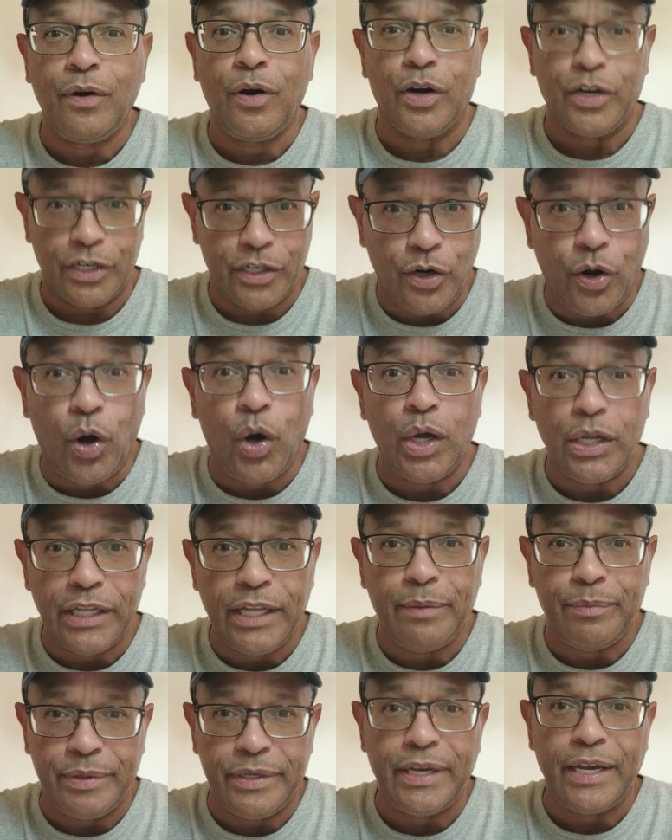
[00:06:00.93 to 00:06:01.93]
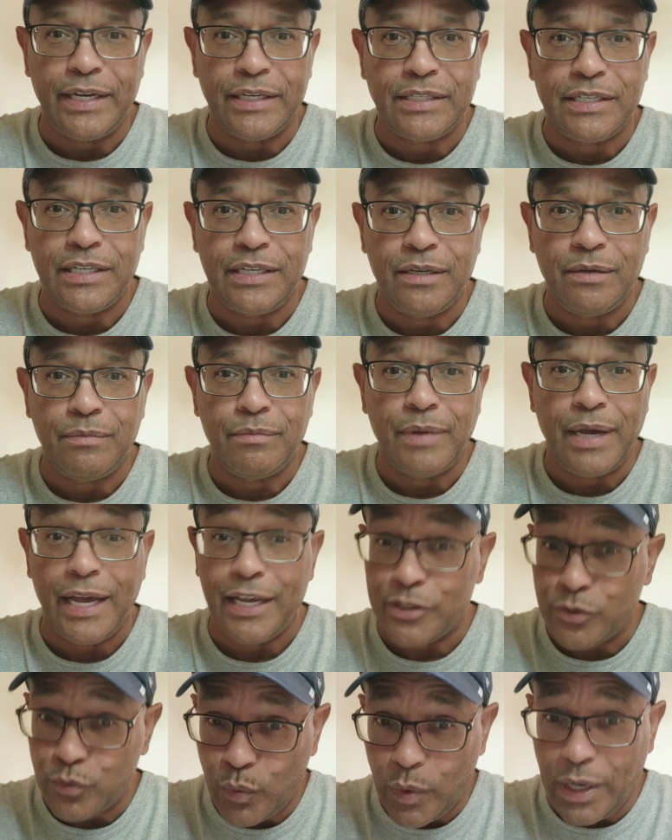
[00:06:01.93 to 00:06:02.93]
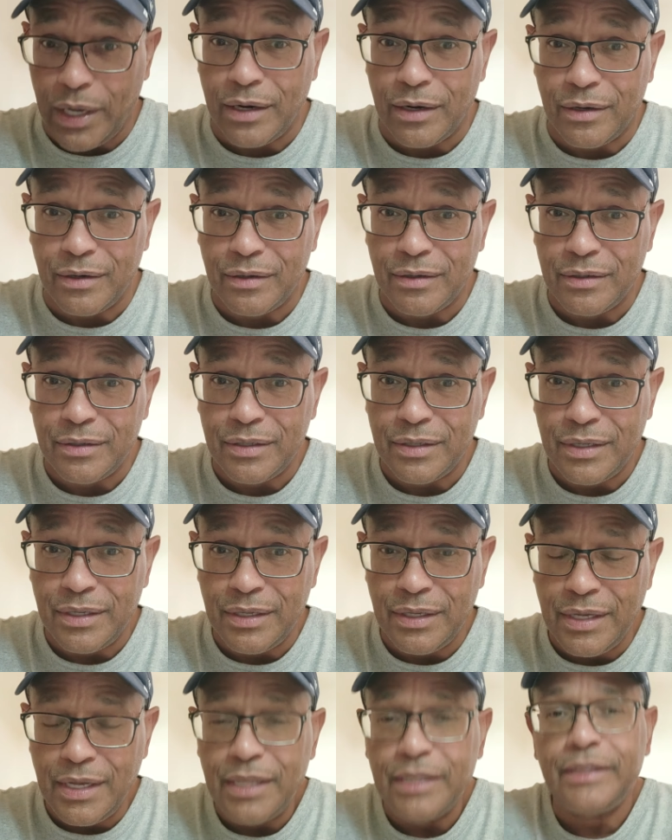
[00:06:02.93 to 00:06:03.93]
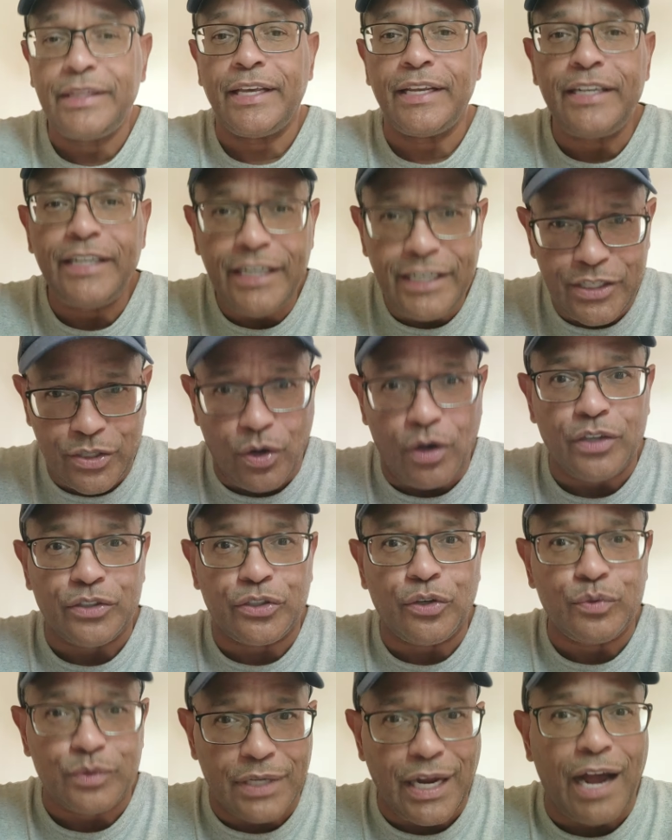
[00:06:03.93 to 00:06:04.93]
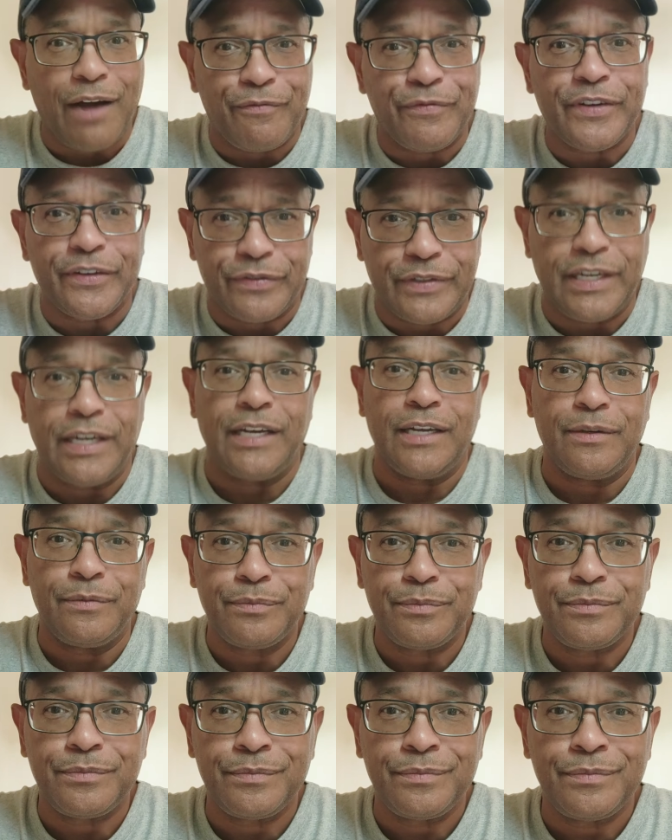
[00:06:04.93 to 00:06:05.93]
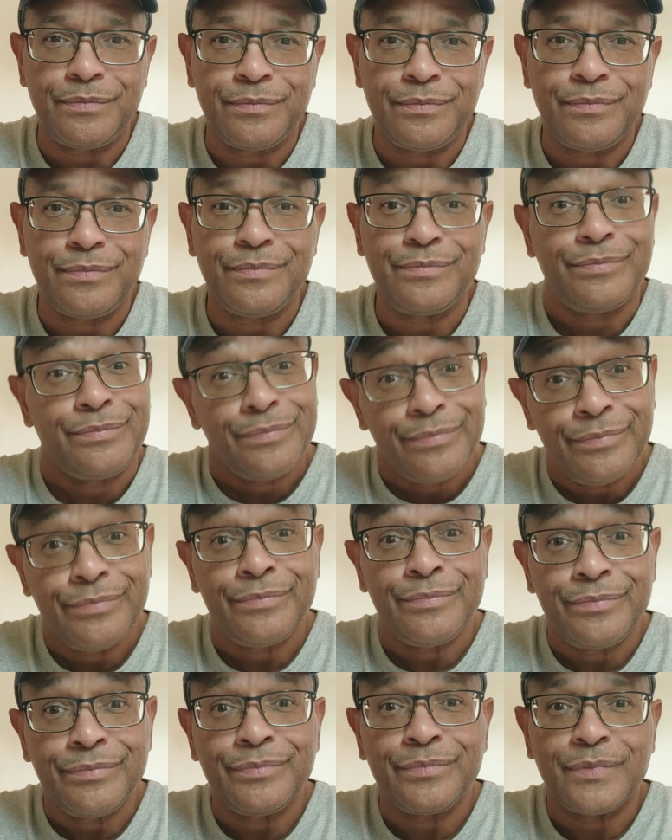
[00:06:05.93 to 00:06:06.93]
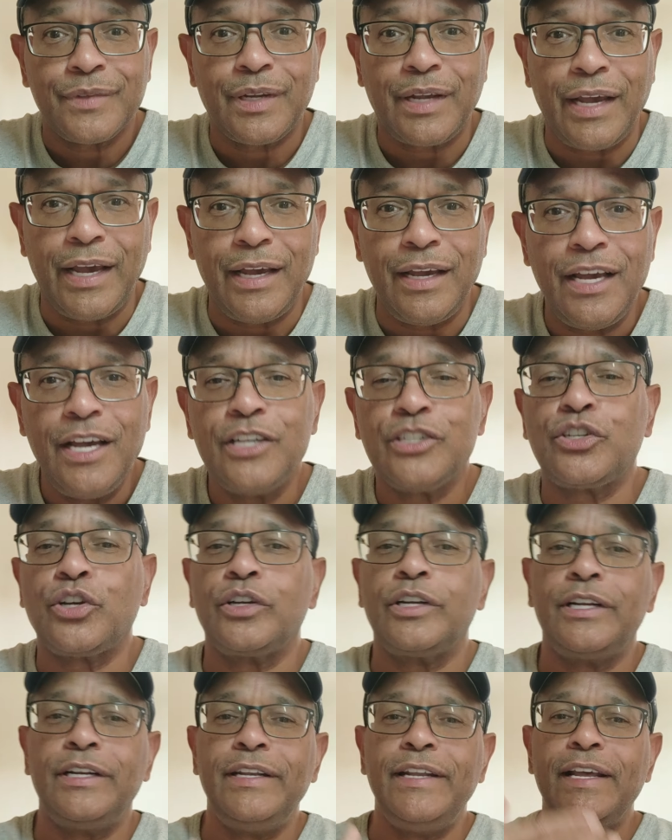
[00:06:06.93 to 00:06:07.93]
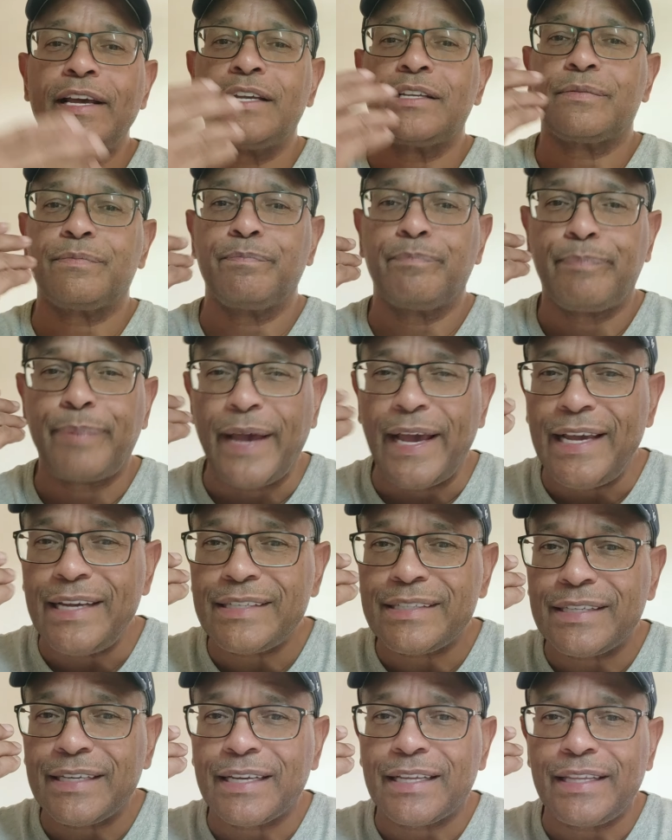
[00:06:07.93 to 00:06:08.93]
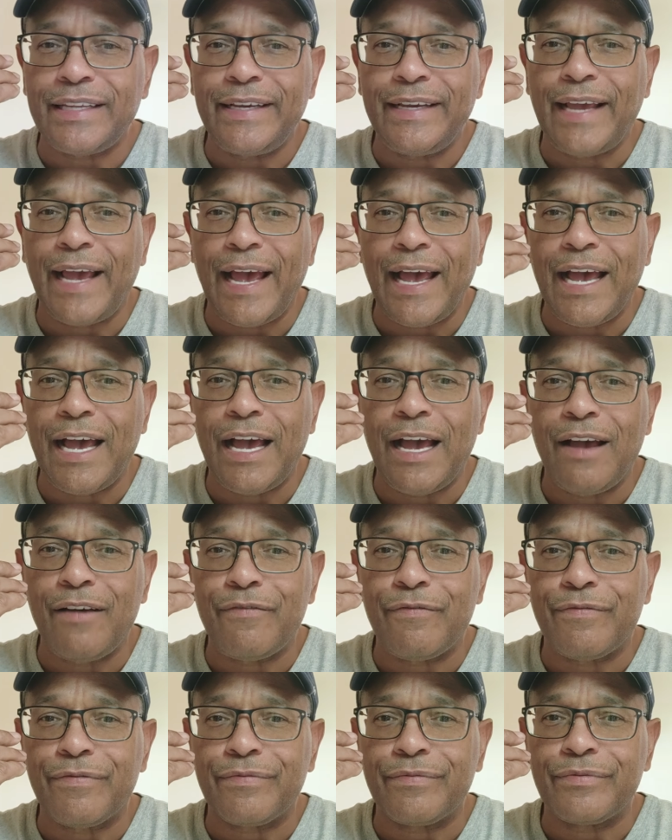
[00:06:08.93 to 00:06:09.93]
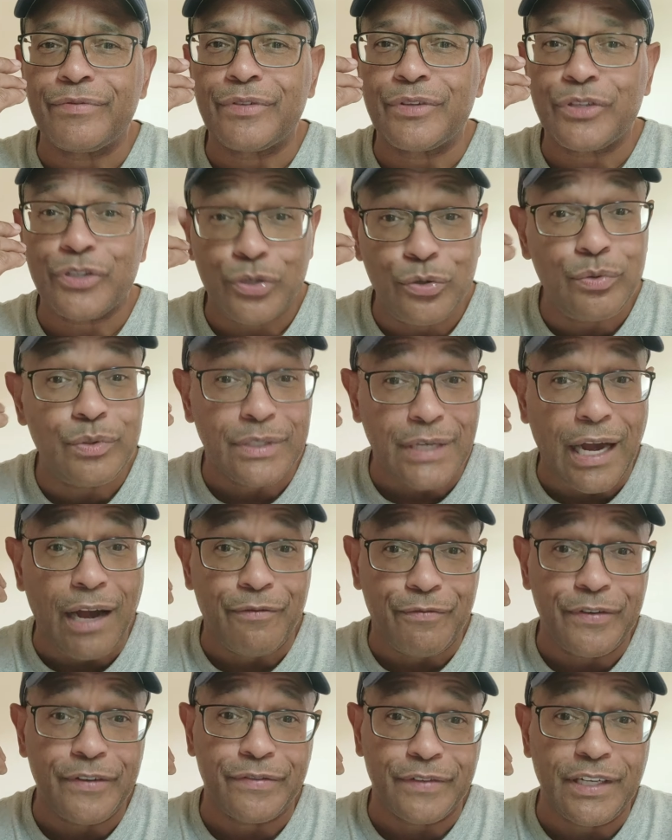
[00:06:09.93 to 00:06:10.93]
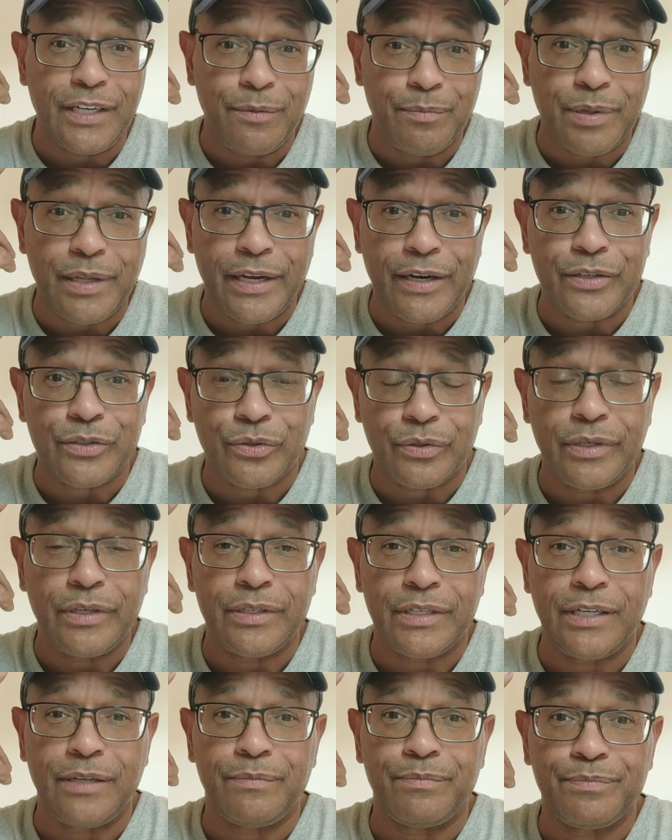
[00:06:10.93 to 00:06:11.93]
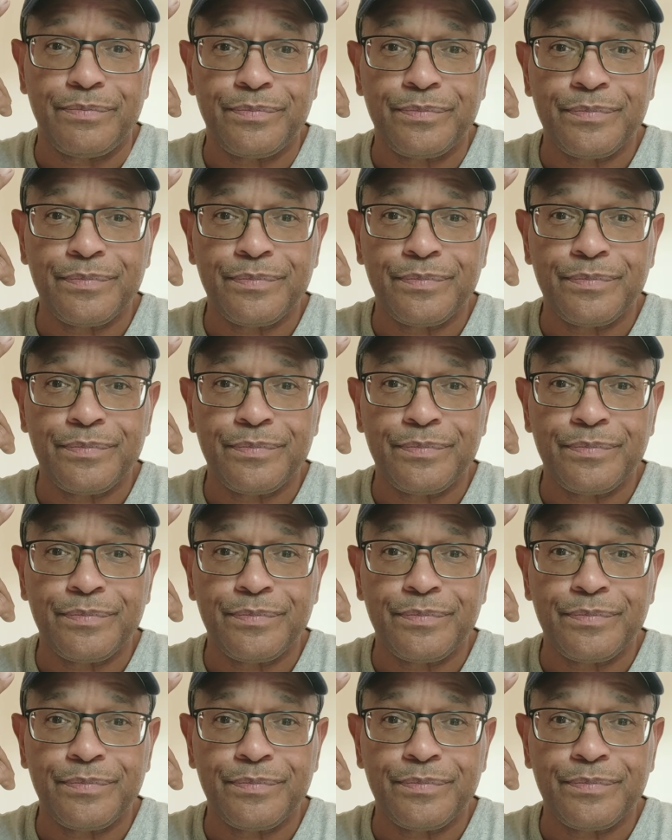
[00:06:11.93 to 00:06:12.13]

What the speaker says: on an All-NBA team as well, then he's also top 15. Okay? So the Knicks basically have two top 15 players on their team.